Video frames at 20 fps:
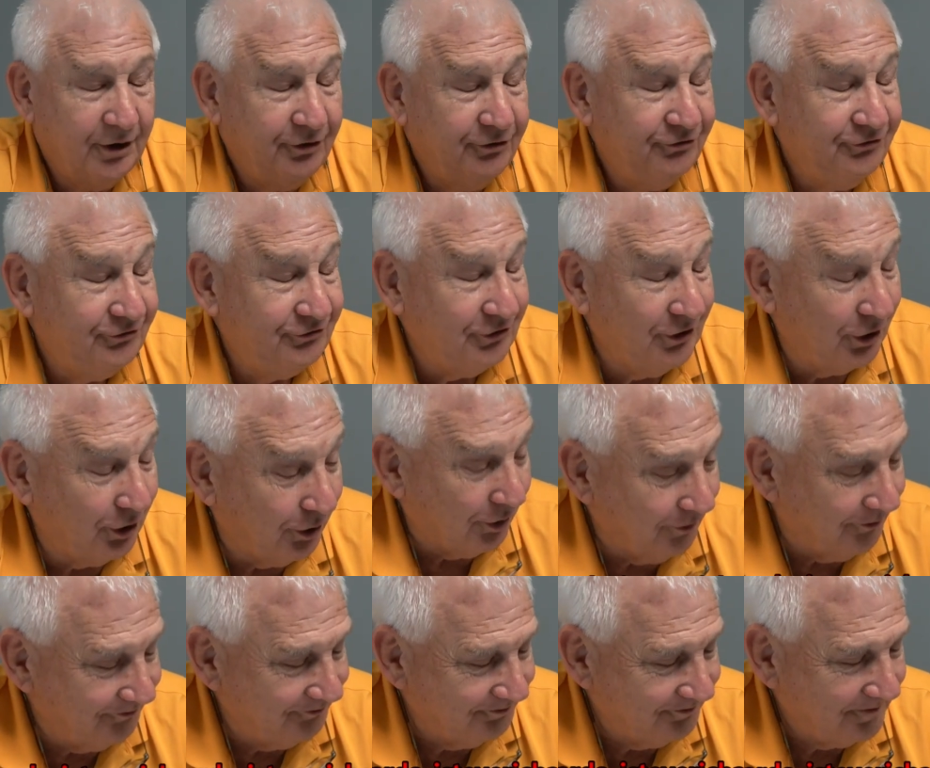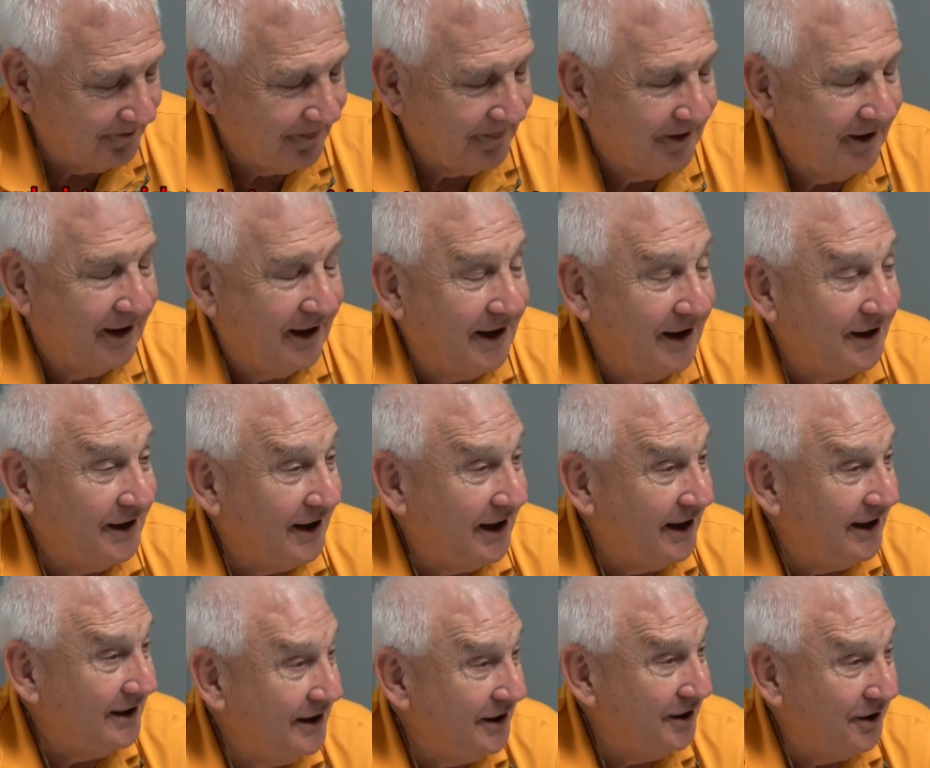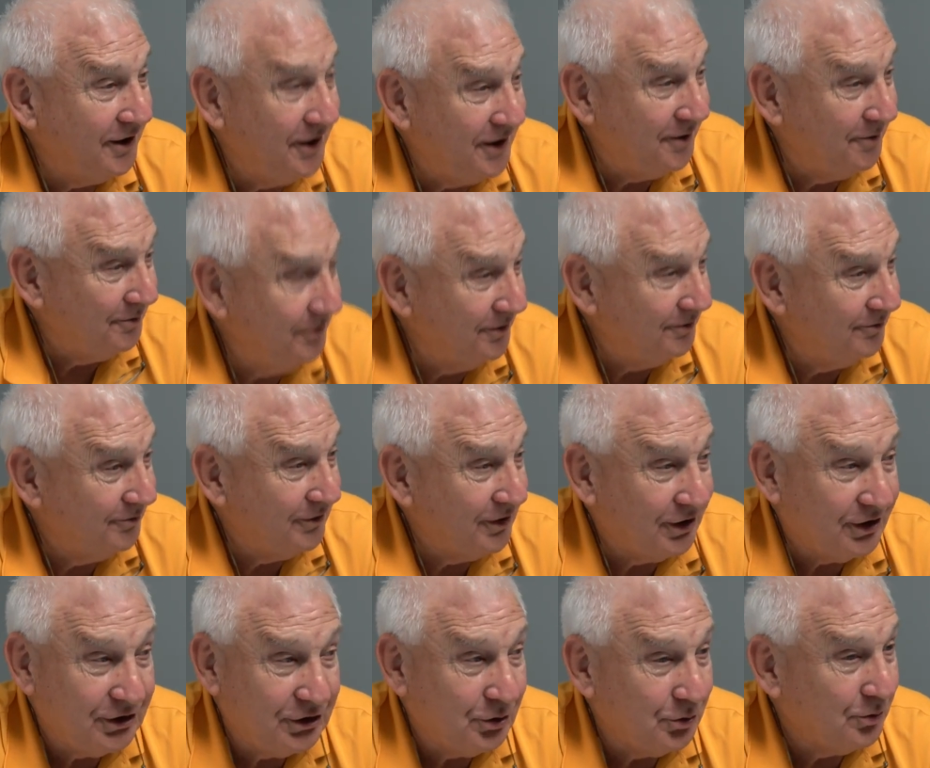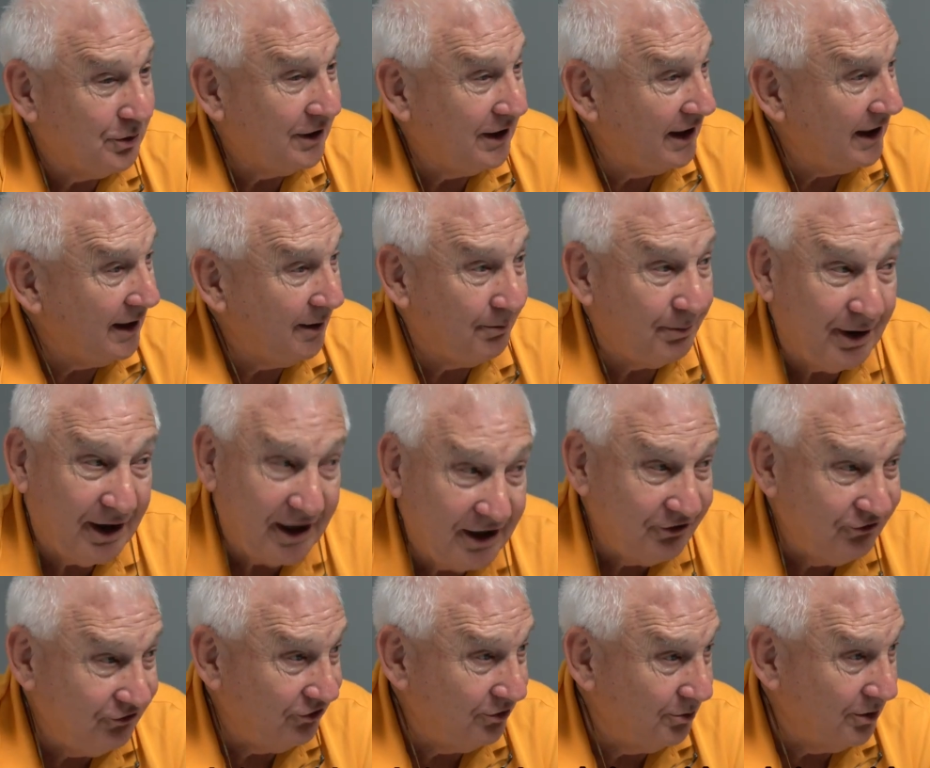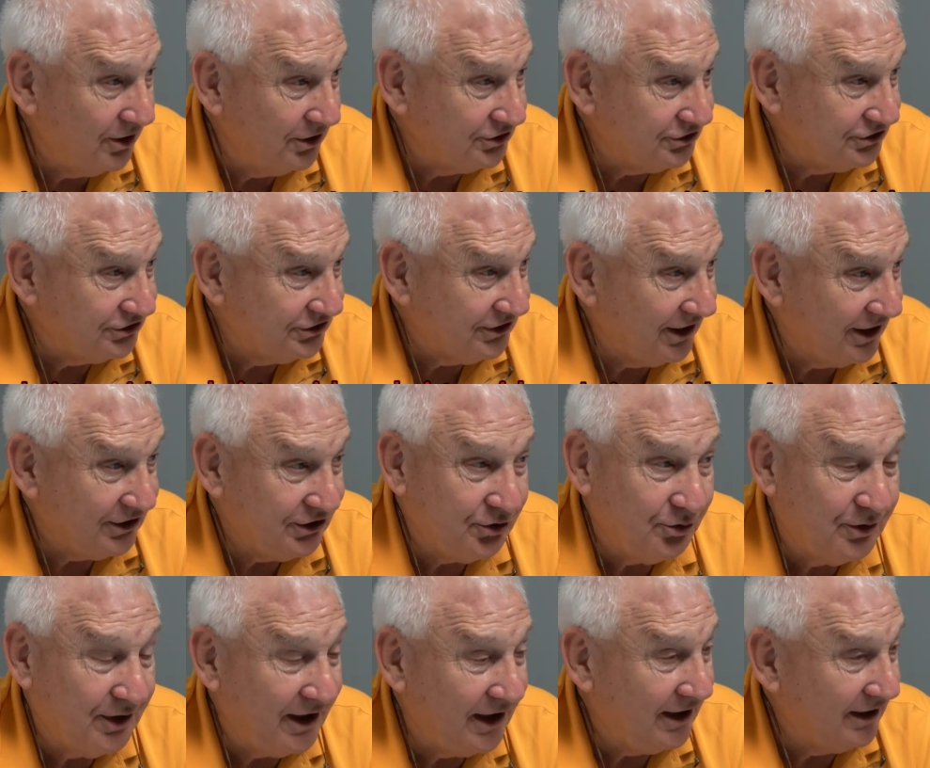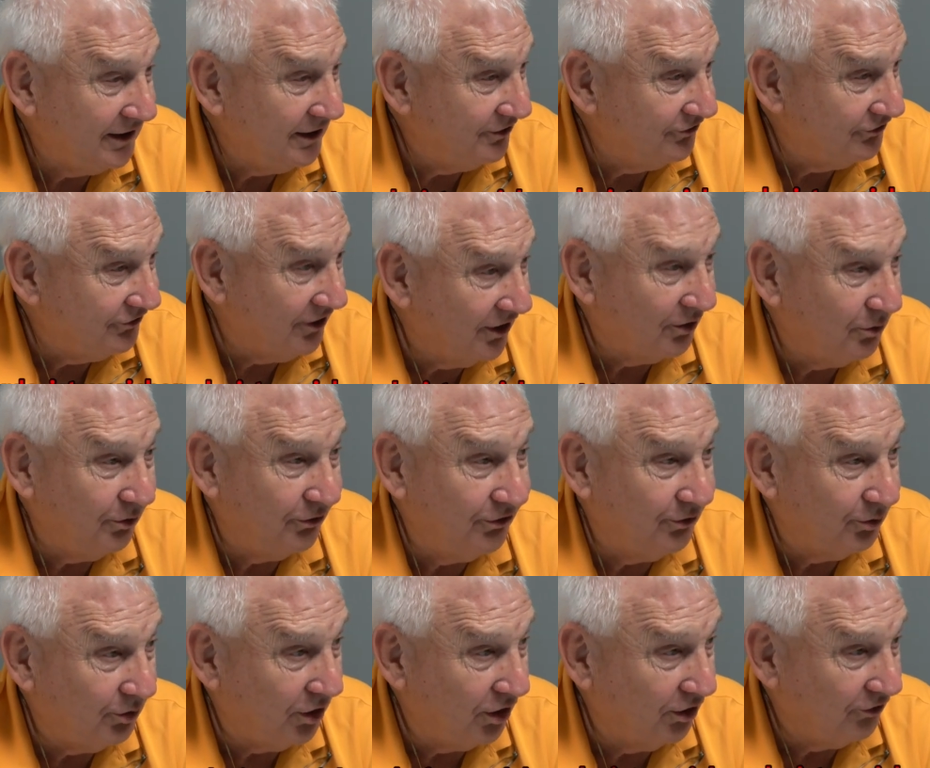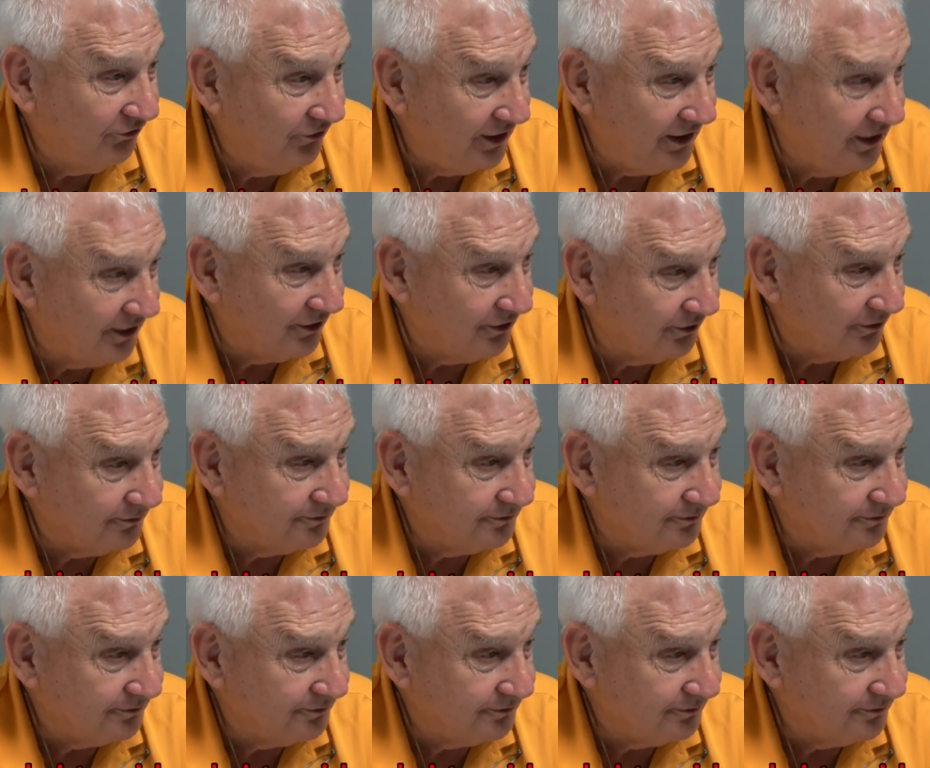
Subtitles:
So, that ALM, you can't pay too much, and you can't get stuck with the wrong vehicle.